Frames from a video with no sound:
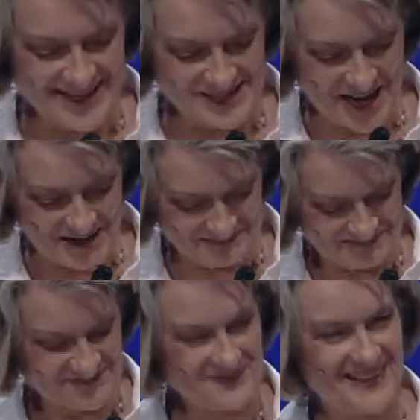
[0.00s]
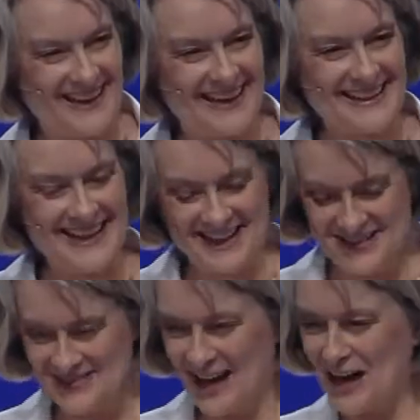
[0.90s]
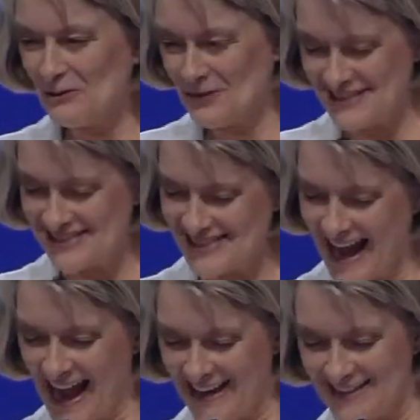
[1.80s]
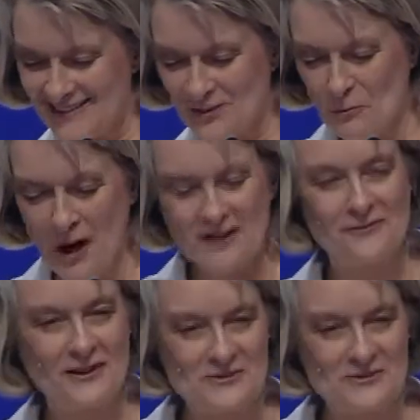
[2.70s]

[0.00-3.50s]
And there we sang, "What a